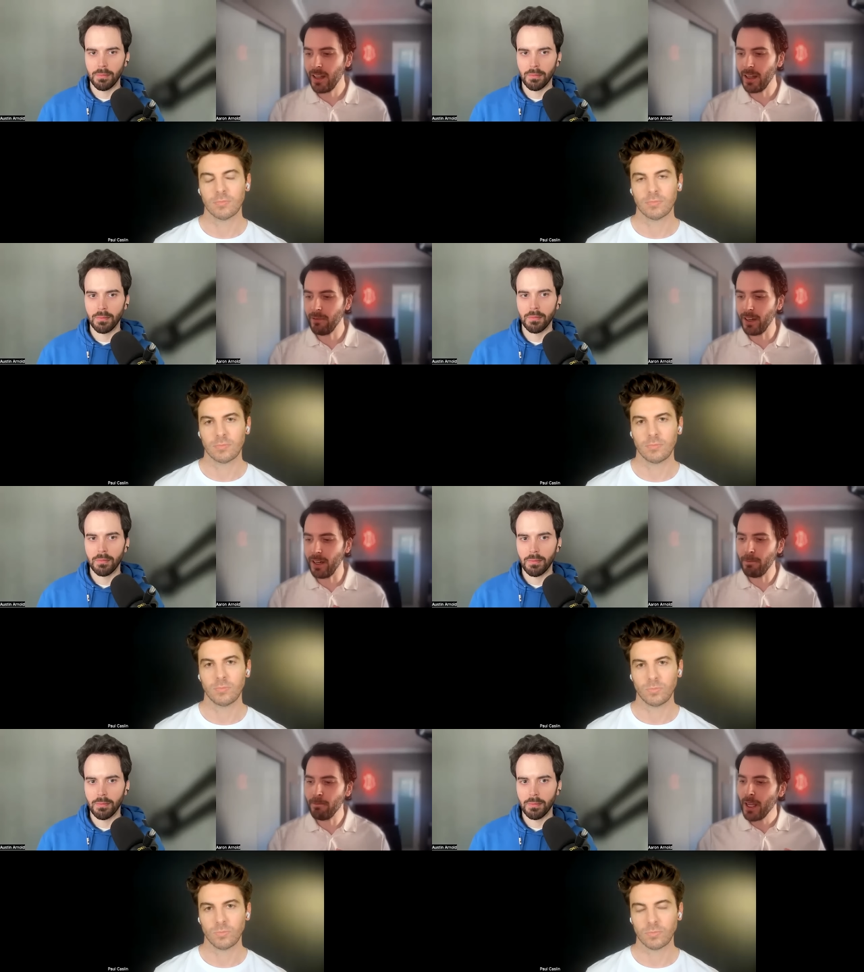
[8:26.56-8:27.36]
Speaker 1: that of,
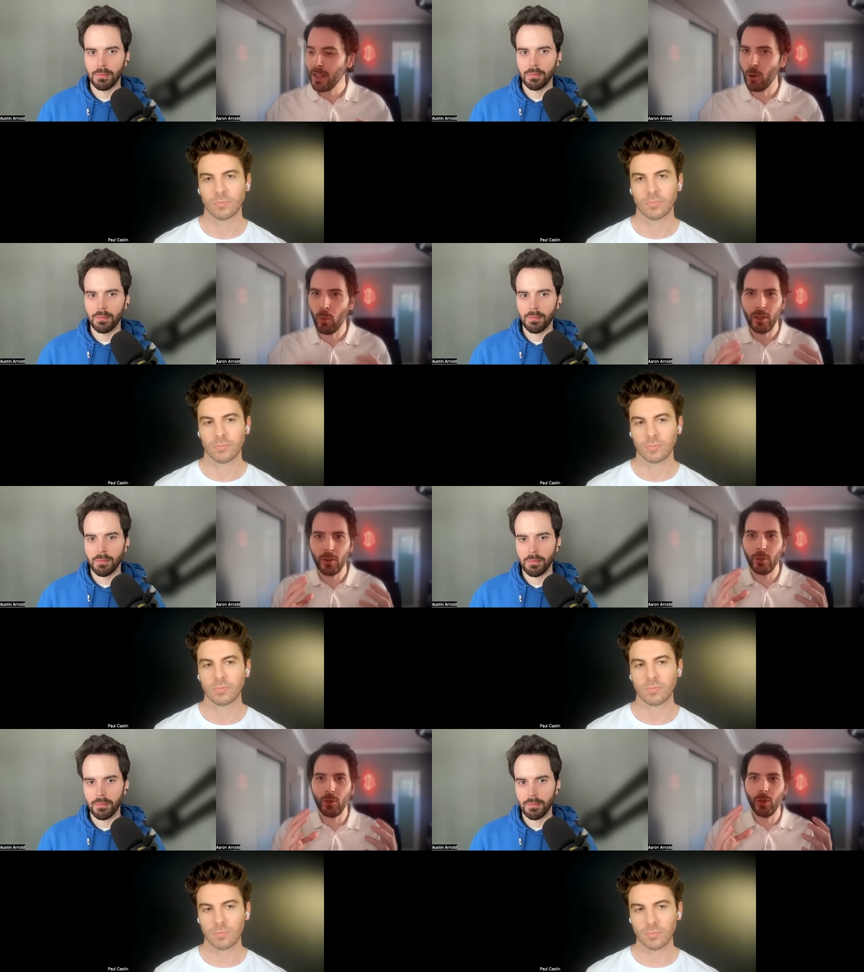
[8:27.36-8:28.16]
uh, you know,
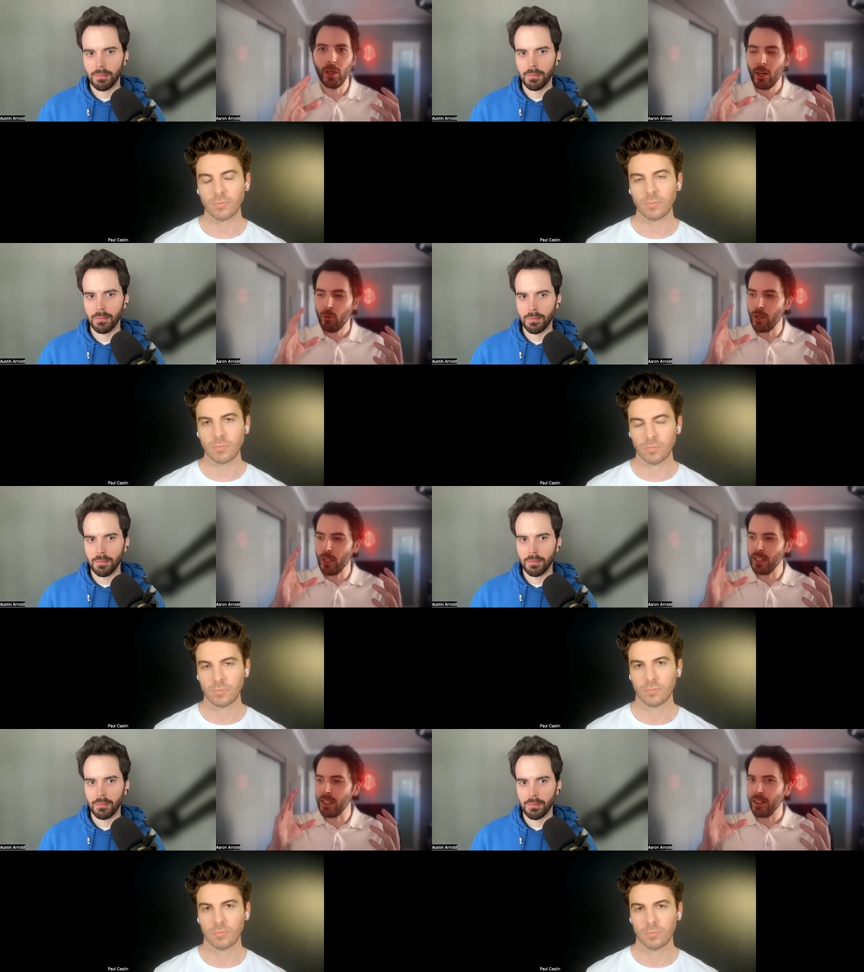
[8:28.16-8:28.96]
whether you
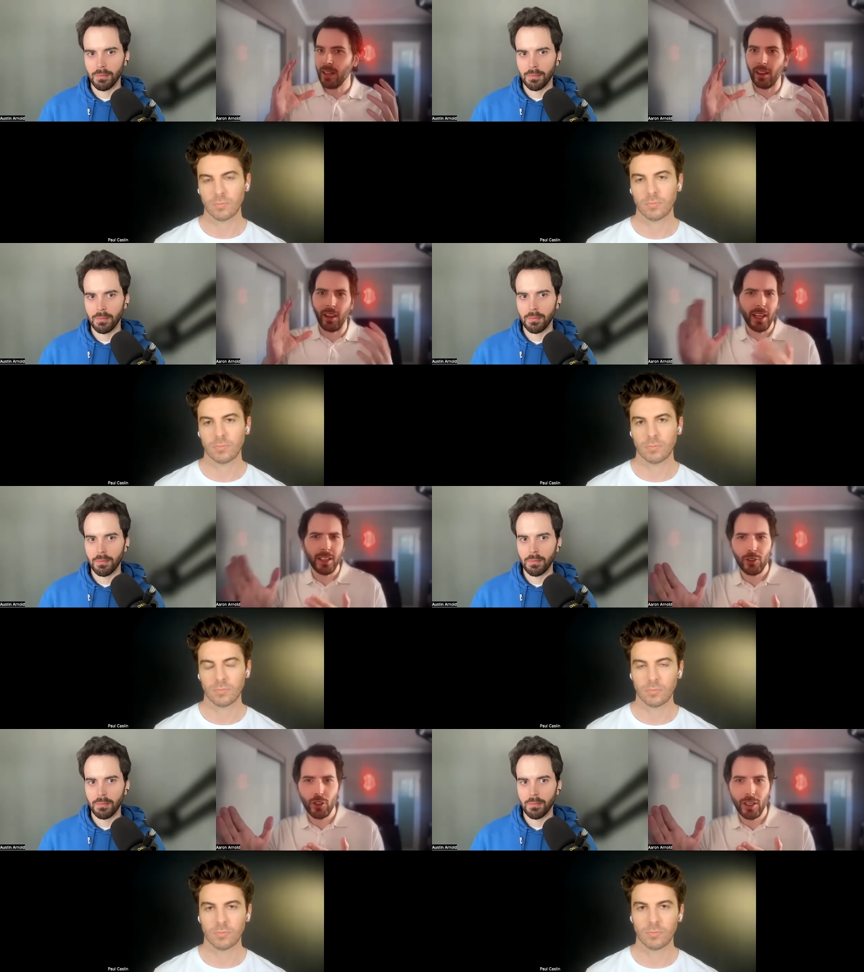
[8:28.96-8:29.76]
really
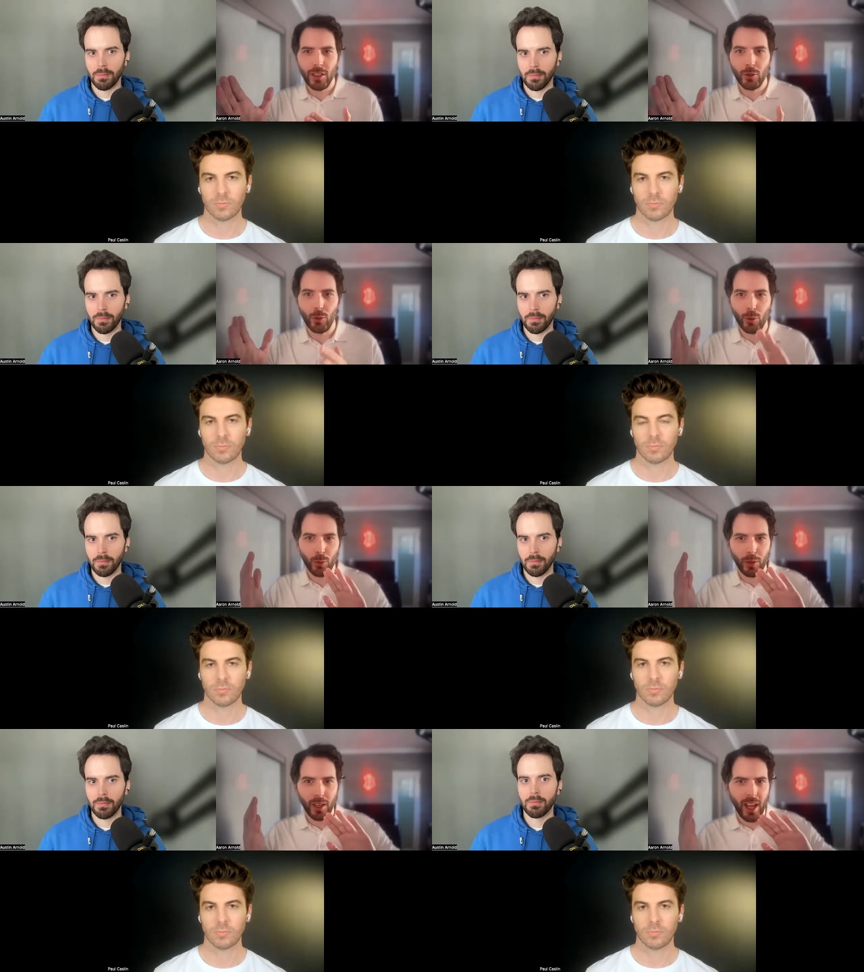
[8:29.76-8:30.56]
like a judge
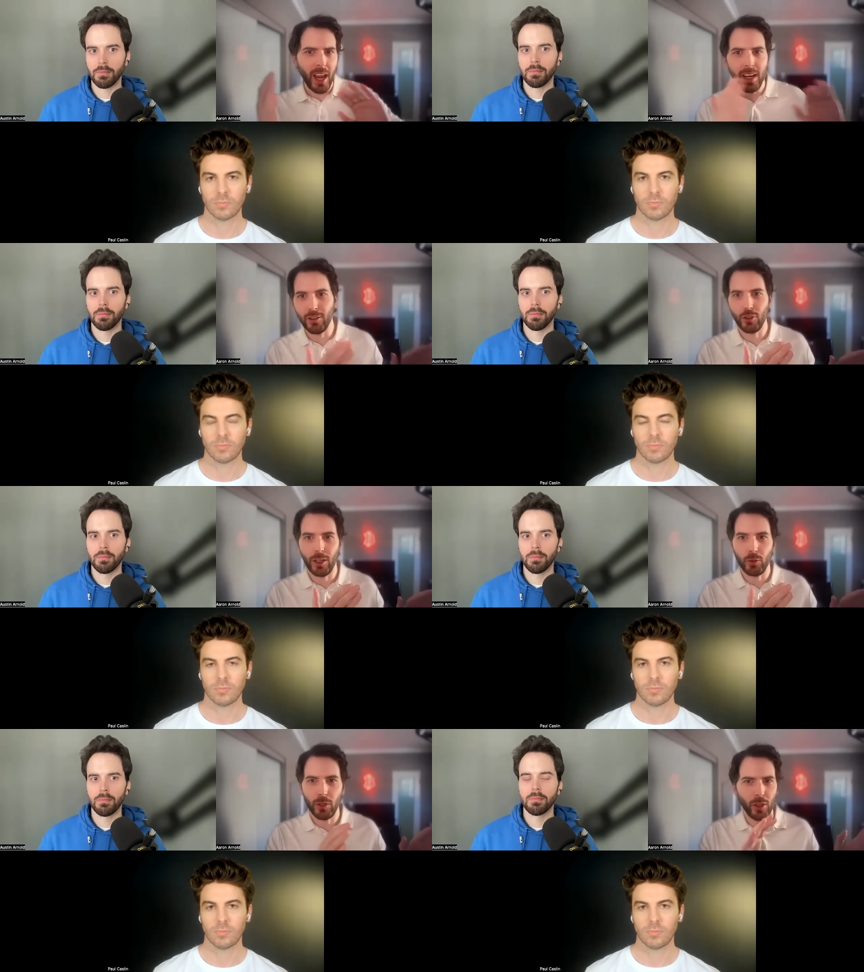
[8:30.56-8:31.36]
or hate a
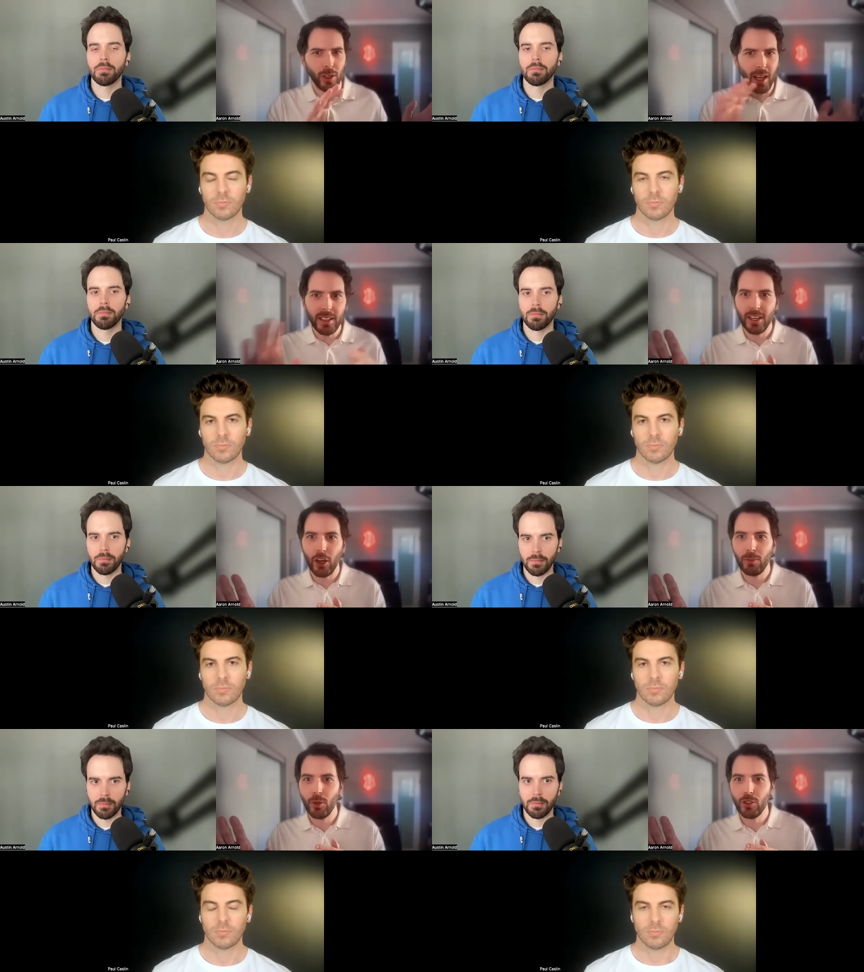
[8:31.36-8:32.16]
judge, whether you like
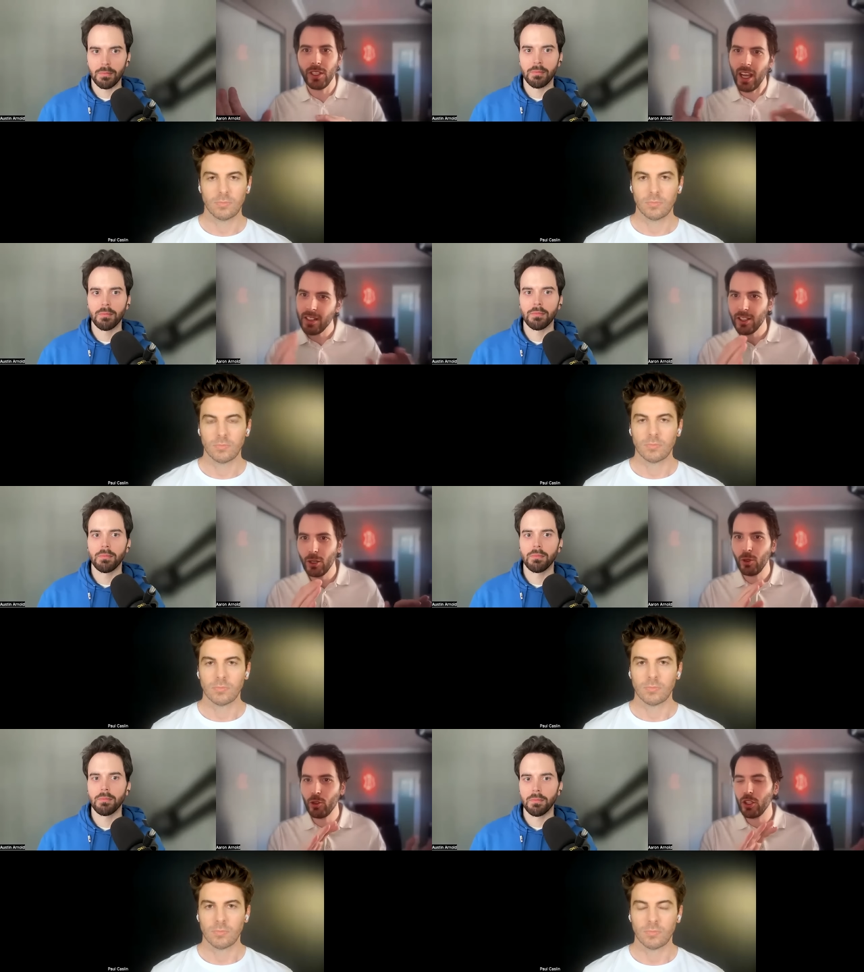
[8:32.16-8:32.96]
Scaramucci, hate
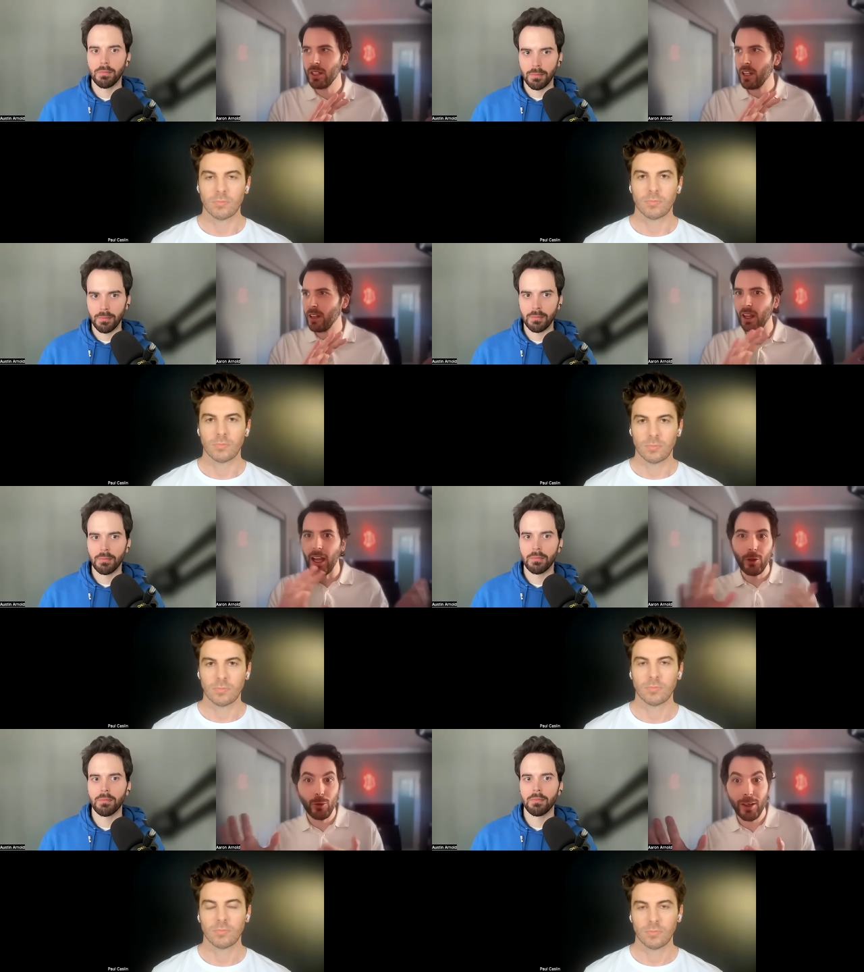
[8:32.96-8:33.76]
Scaramucci,
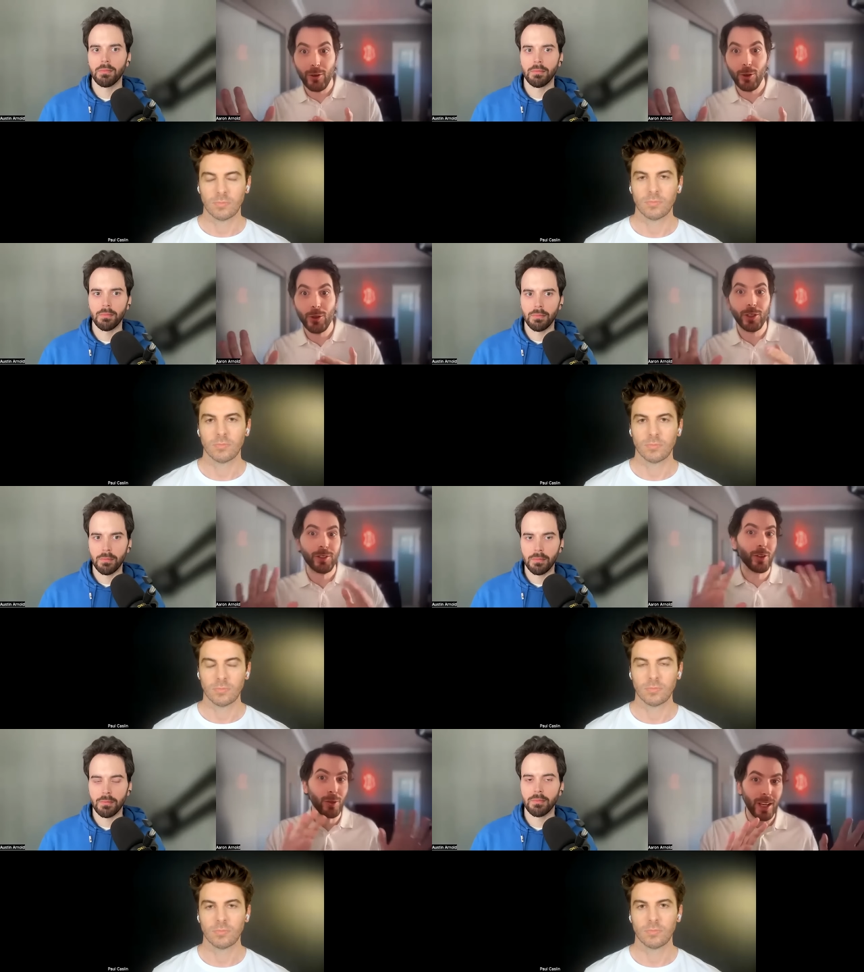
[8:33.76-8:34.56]
like Ran
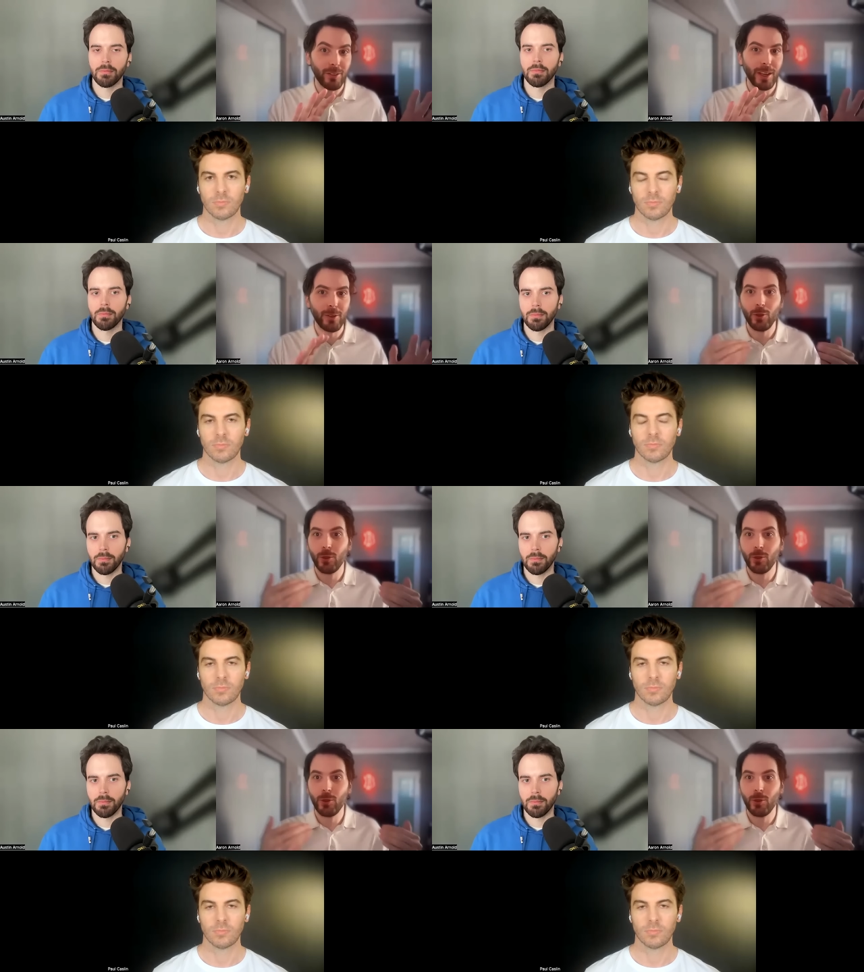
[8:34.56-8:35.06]
NeuNer, don't like Ran